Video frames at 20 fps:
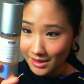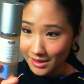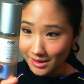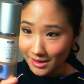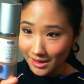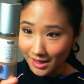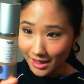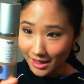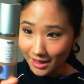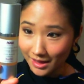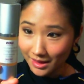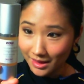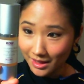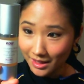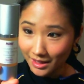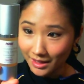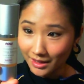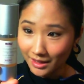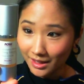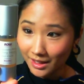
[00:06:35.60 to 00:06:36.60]

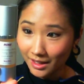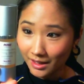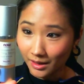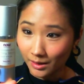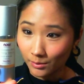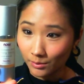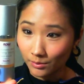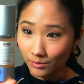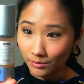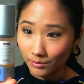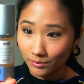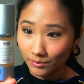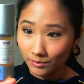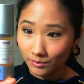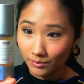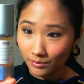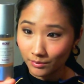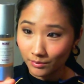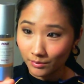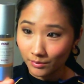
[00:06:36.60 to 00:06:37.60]
xanthan gum,
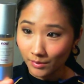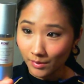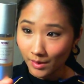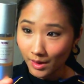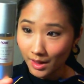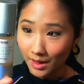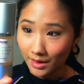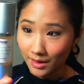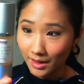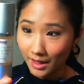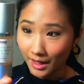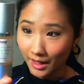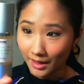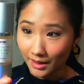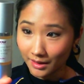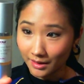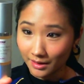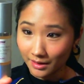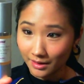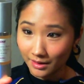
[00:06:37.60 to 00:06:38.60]
and
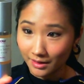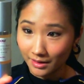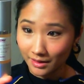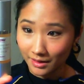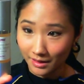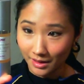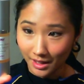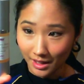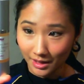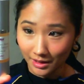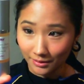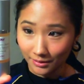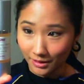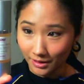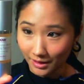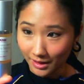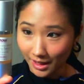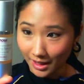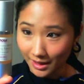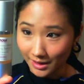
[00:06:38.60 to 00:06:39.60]
then
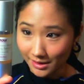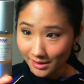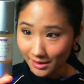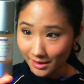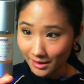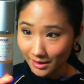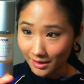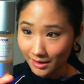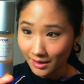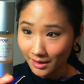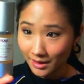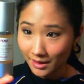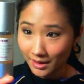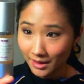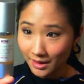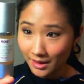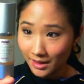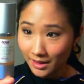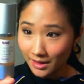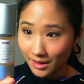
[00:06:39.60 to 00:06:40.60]
hyaluronic acid.
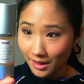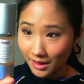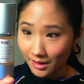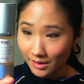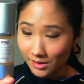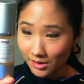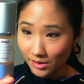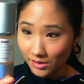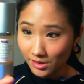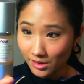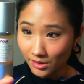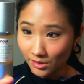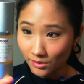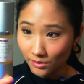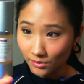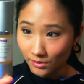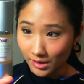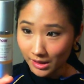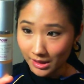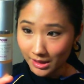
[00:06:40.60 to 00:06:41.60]
Then there's also
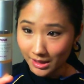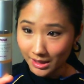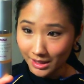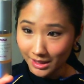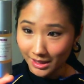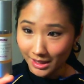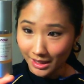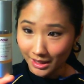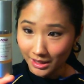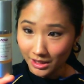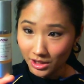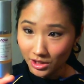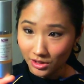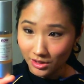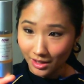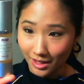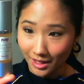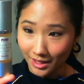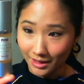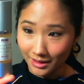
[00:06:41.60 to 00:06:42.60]
green tea
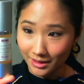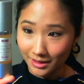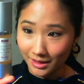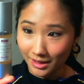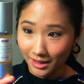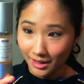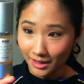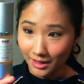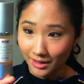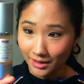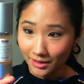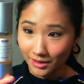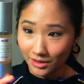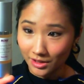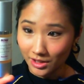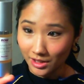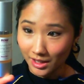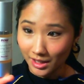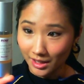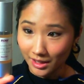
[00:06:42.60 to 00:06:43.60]
extract,
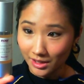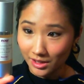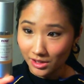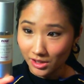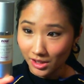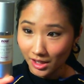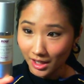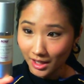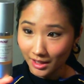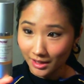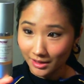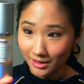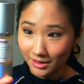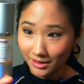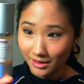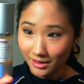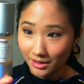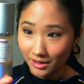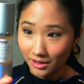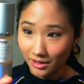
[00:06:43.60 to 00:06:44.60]
algae extract,
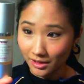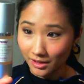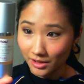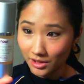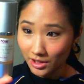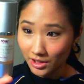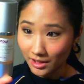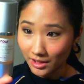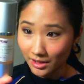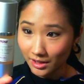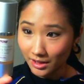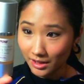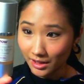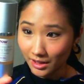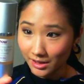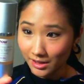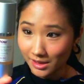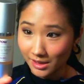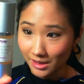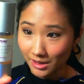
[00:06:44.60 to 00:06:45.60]
collagen,
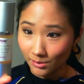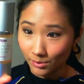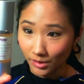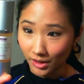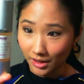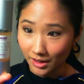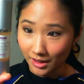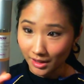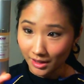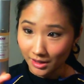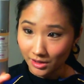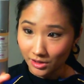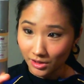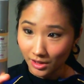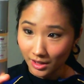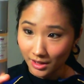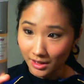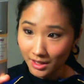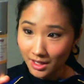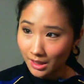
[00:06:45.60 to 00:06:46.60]
and cedar bark
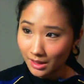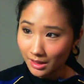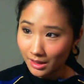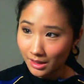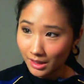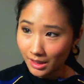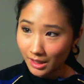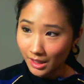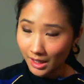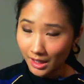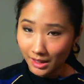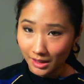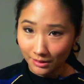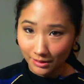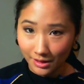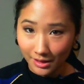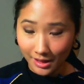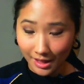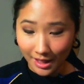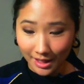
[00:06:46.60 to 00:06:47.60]
extract. The
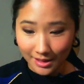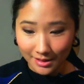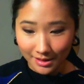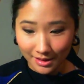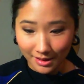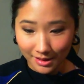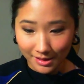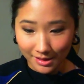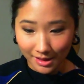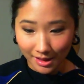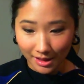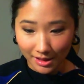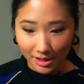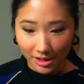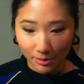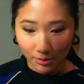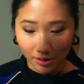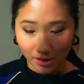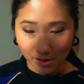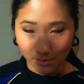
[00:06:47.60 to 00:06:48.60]
hyaluronic acid isn't
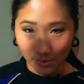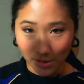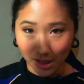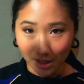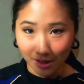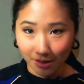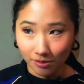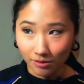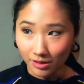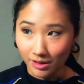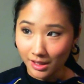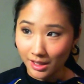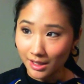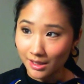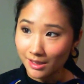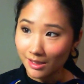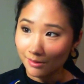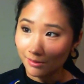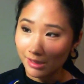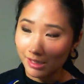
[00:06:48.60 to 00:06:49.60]
actually one of the main
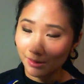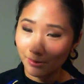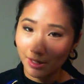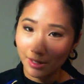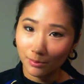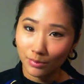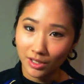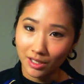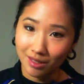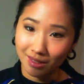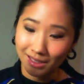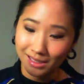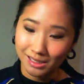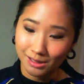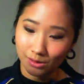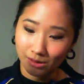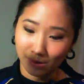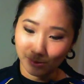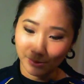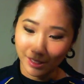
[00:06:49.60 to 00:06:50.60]
ingredients. The reason why I bought
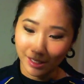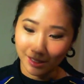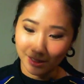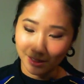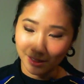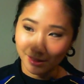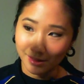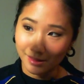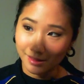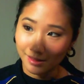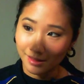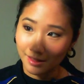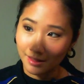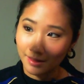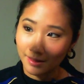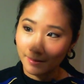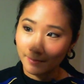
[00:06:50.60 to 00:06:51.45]
this was because it's